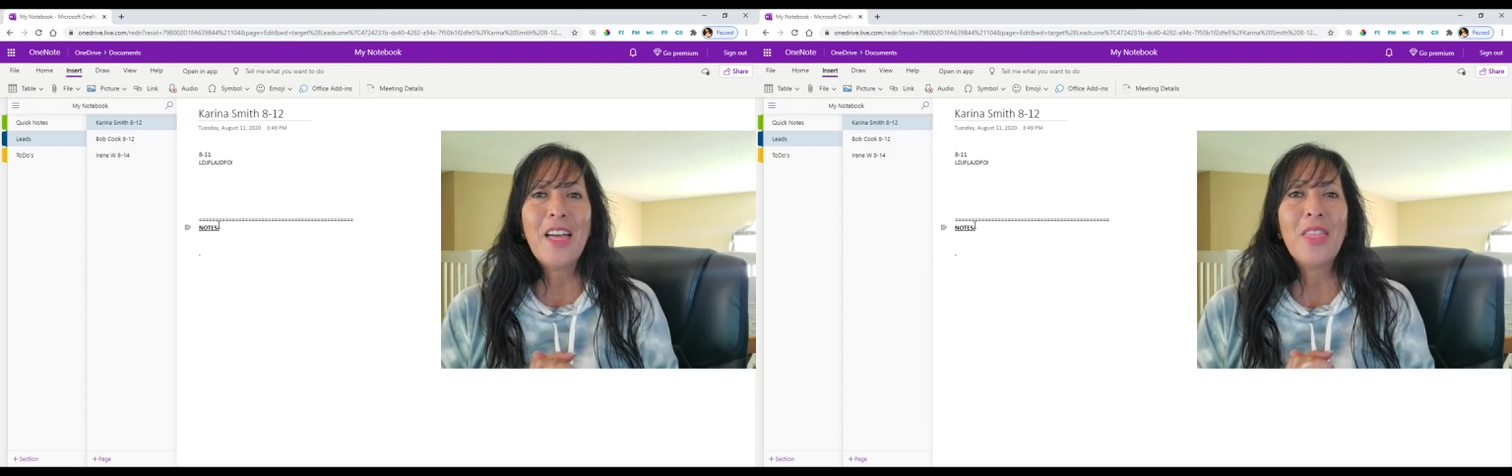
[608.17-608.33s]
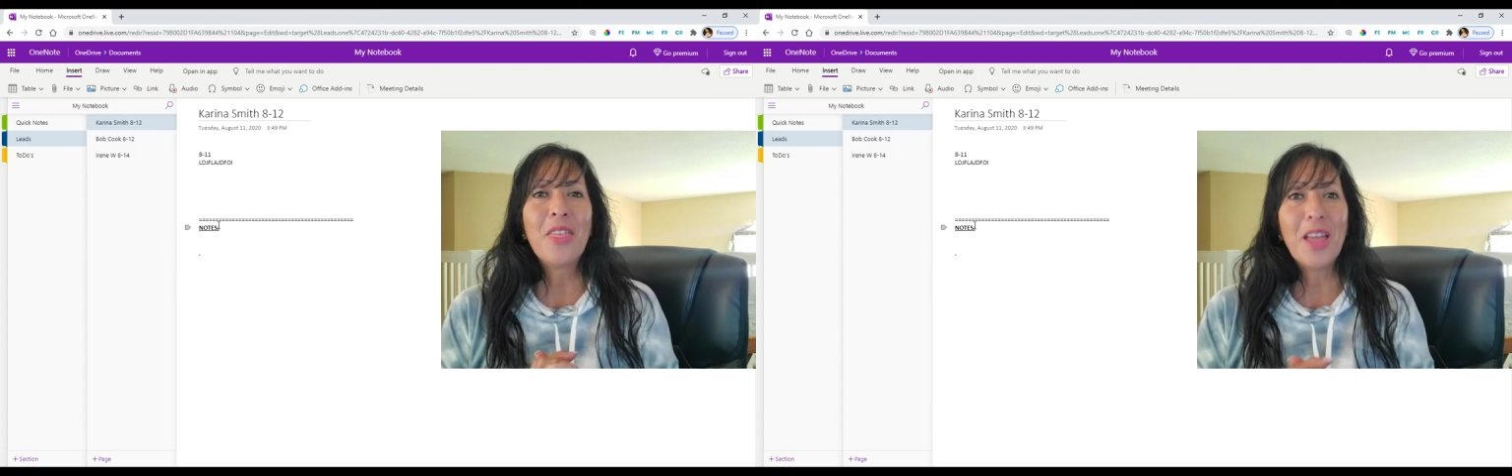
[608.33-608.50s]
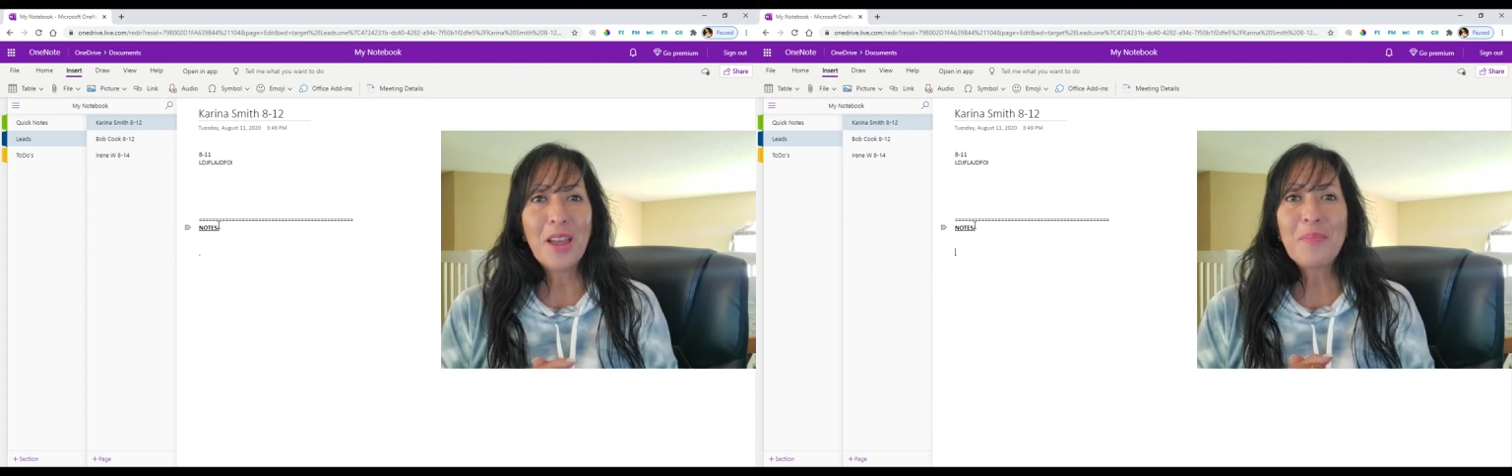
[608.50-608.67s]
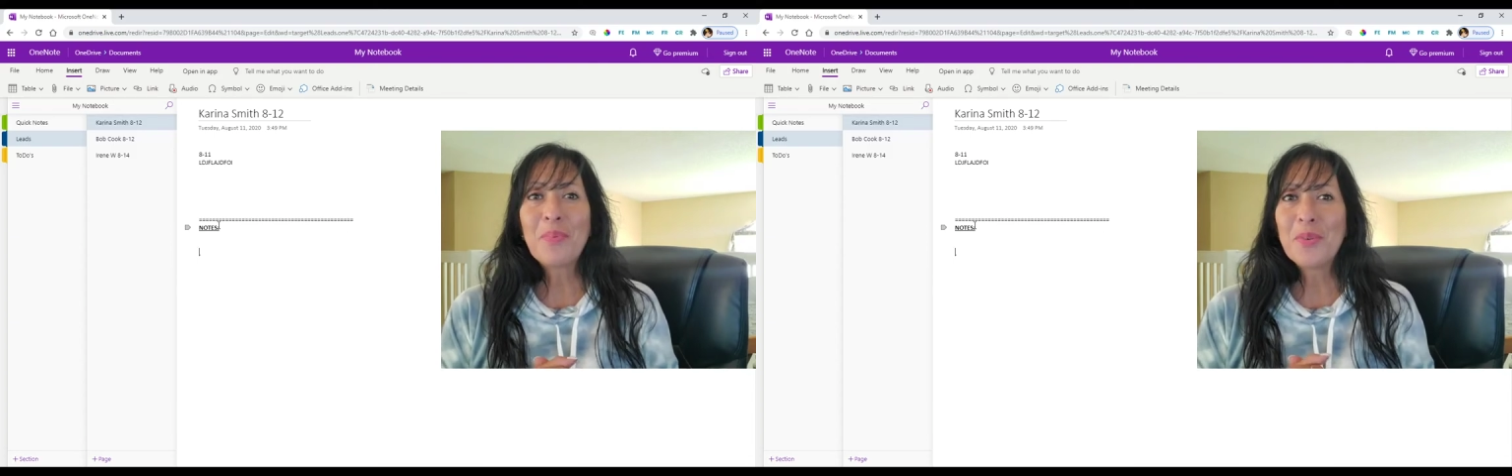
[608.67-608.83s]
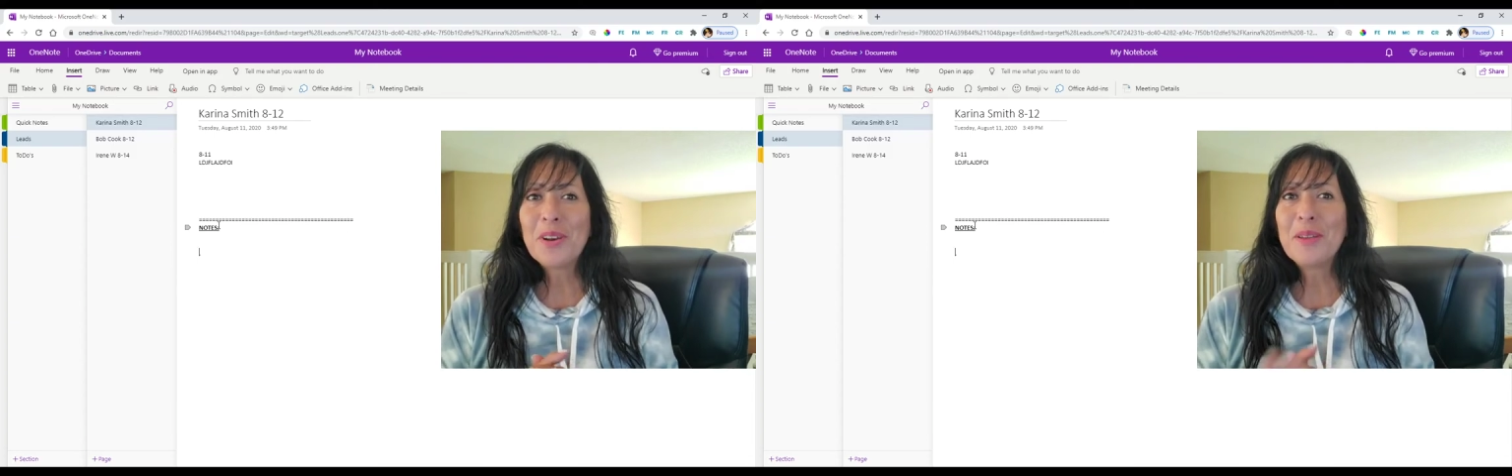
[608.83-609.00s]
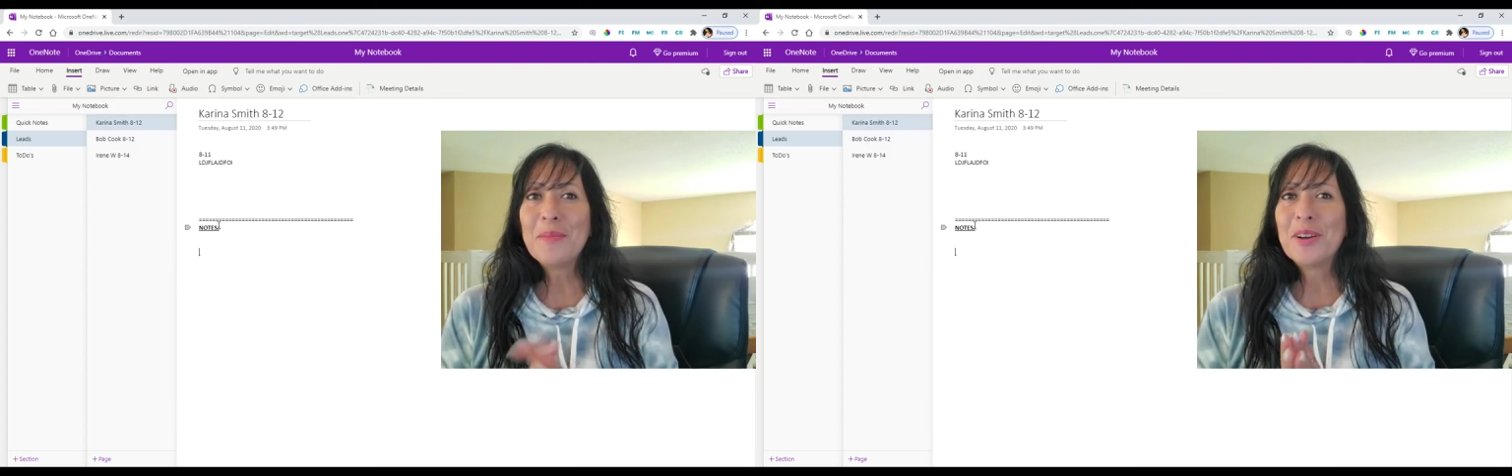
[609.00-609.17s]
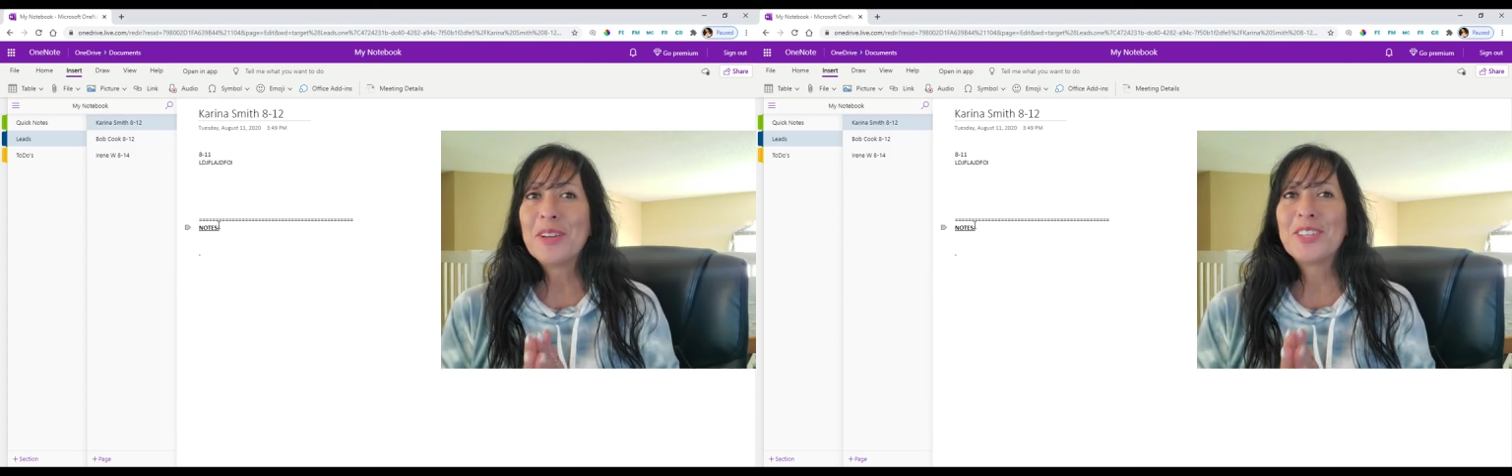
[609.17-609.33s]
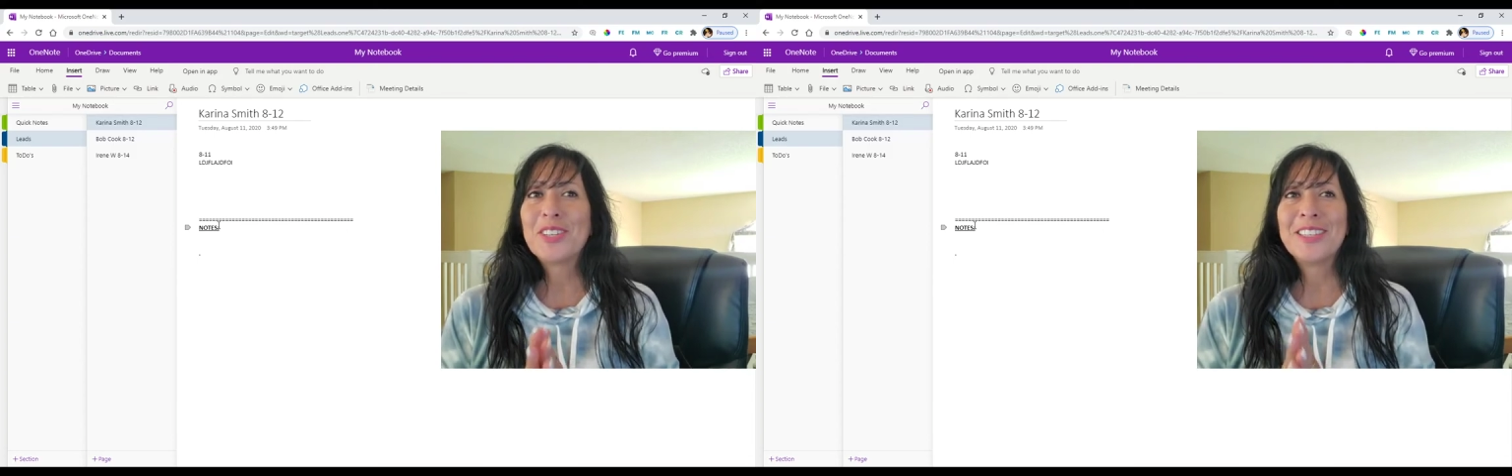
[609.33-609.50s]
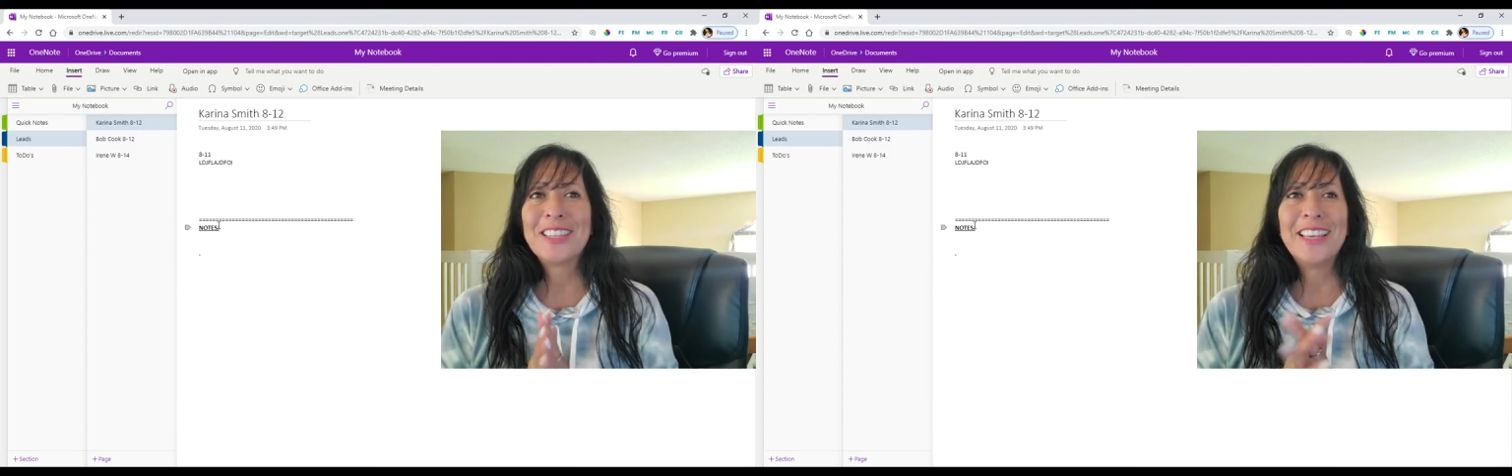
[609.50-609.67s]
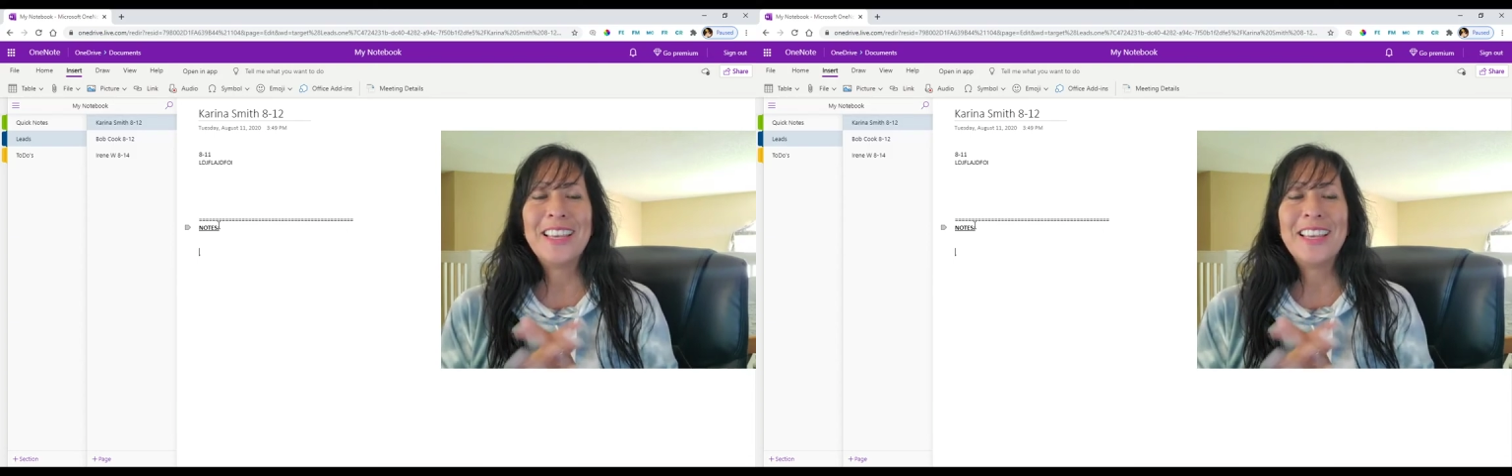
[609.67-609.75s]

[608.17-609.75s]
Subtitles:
That pretty much is